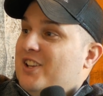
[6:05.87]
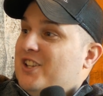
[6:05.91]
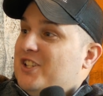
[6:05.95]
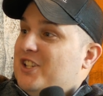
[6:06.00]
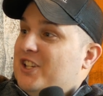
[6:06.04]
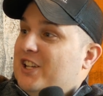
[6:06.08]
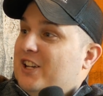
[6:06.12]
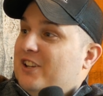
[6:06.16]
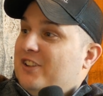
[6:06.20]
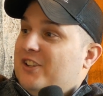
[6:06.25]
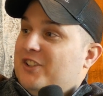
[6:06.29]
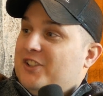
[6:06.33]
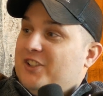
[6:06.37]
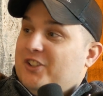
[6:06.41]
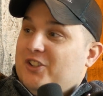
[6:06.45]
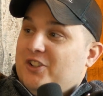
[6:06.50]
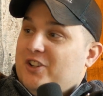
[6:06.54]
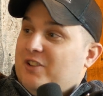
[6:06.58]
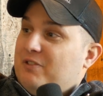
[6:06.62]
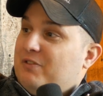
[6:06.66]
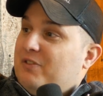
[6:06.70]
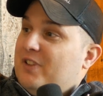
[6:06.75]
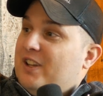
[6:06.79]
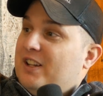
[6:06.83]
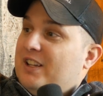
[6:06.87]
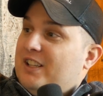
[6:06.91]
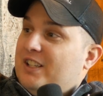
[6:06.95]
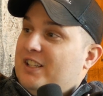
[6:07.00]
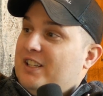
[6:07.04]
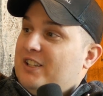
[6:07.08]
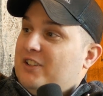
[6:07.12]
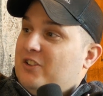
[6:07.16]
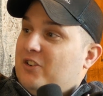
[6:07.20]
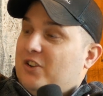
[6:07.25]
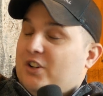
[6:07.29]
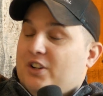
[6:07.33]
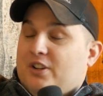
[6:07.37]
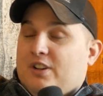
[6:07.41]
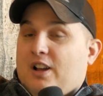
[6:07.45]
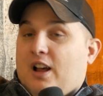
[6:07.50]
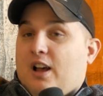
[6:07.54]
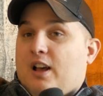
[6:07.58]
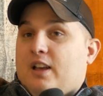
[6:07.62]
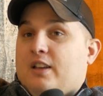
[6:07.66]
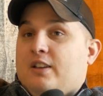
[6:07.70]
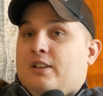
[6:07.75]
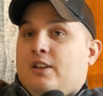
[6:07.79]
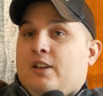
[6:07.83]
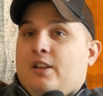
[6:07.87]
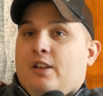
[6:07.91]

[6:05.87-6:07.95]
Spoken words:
You're going to fit in it or you're not.